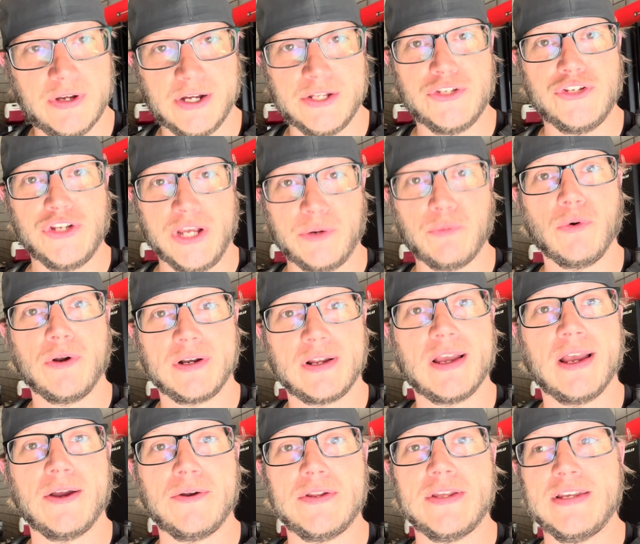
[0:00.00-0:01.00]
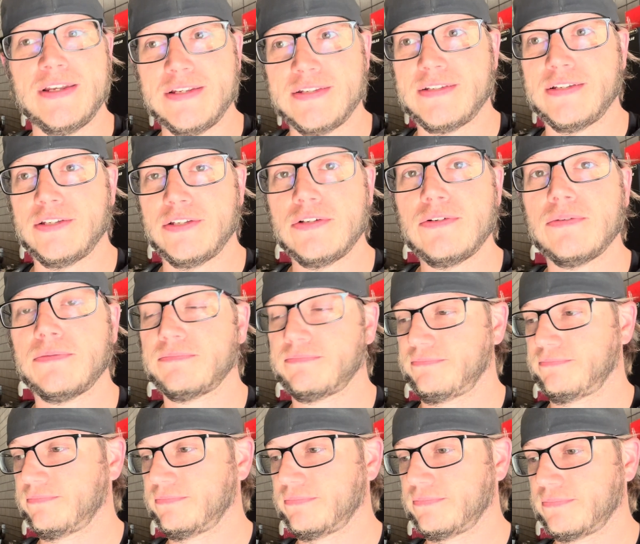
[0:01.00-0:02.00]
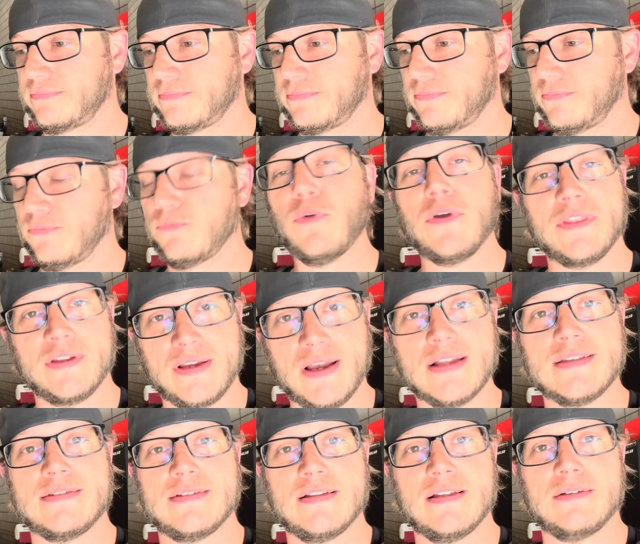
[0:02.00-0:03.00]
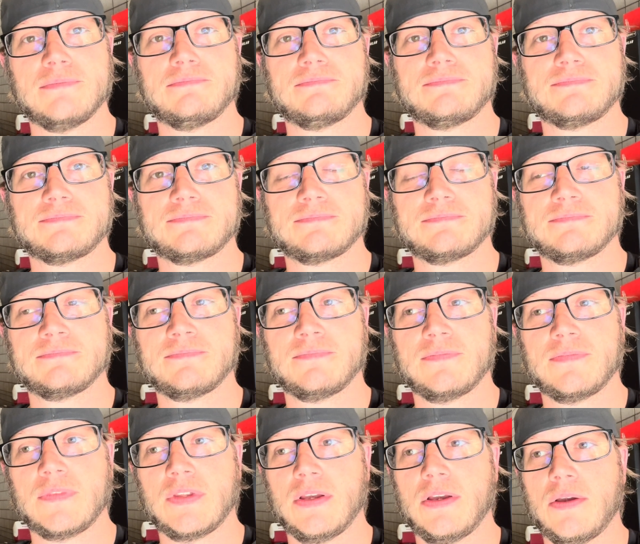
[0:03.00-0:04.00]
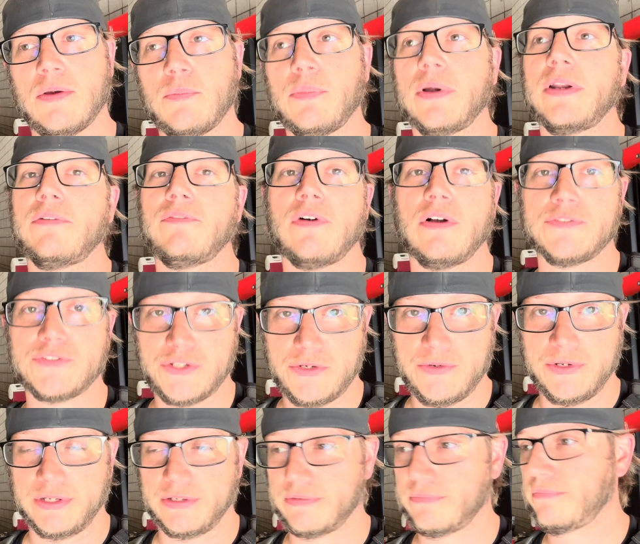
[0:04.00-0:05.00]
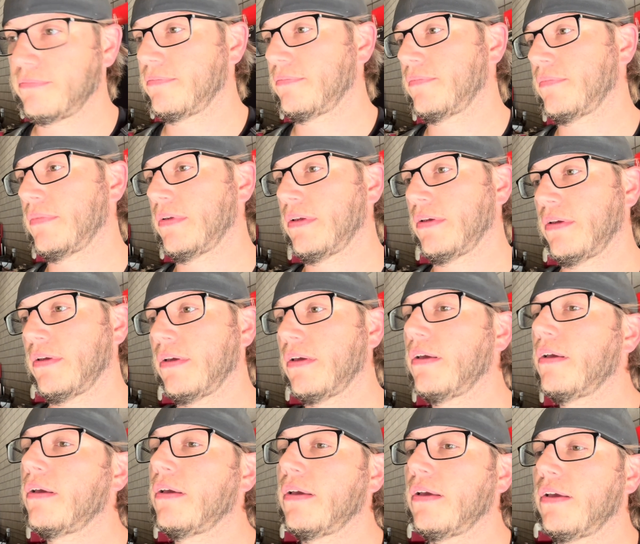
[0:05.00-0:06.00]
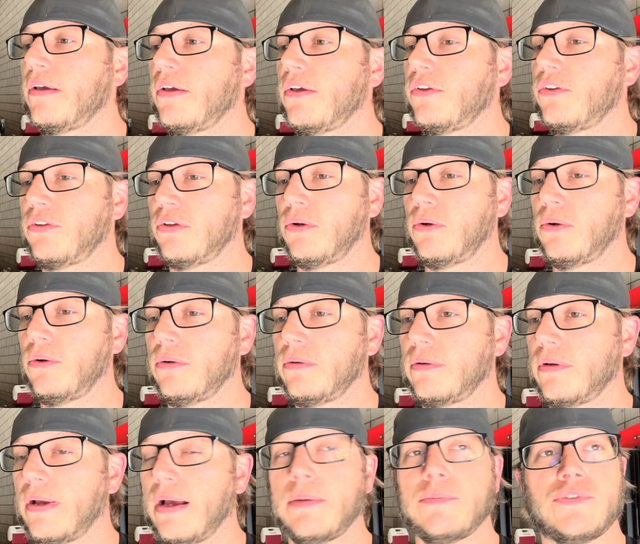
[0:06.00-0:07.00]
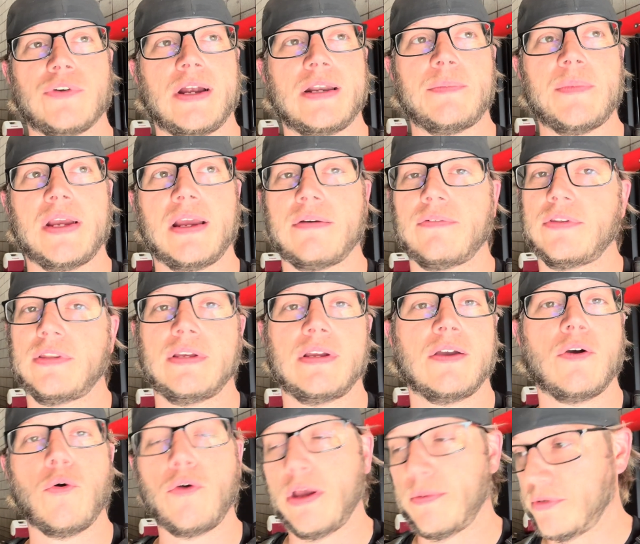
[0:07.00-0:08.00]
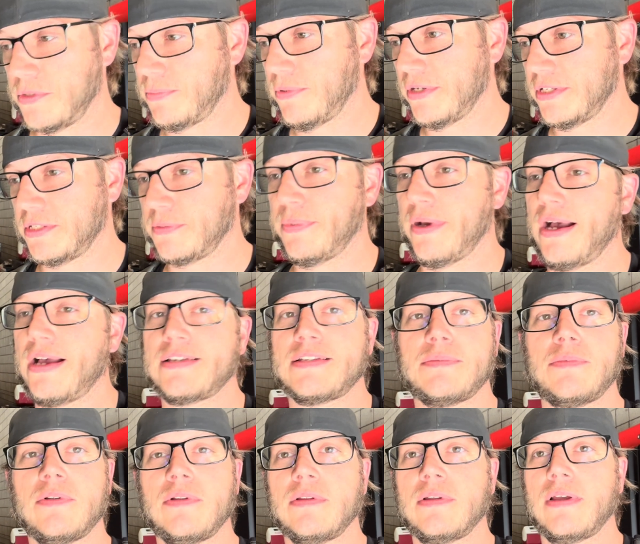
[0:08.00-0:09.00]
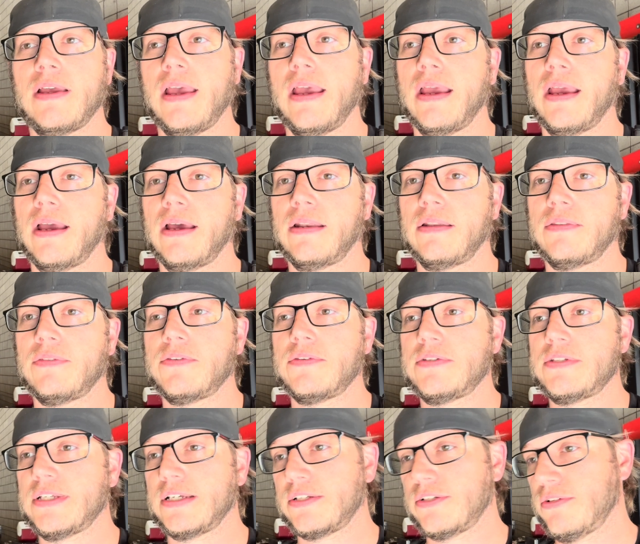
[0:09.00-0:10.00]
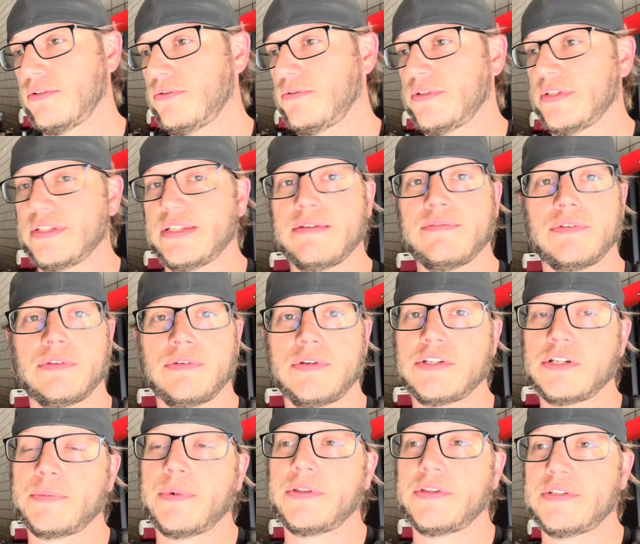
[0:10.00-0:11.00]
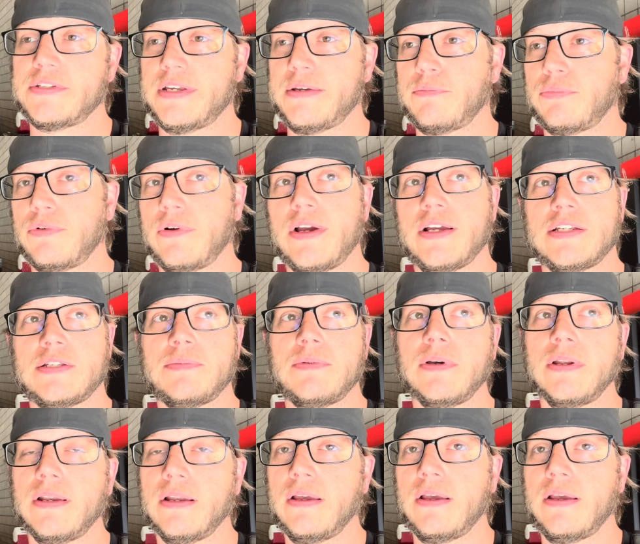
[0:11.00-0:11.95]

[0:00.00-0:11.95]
a Gen 1 Coyote ECU with a Godzilla, but it involves tuning. So I'm trying to make everything OEM as plus as possible, and 6.2s and 7.3s are about the same price, but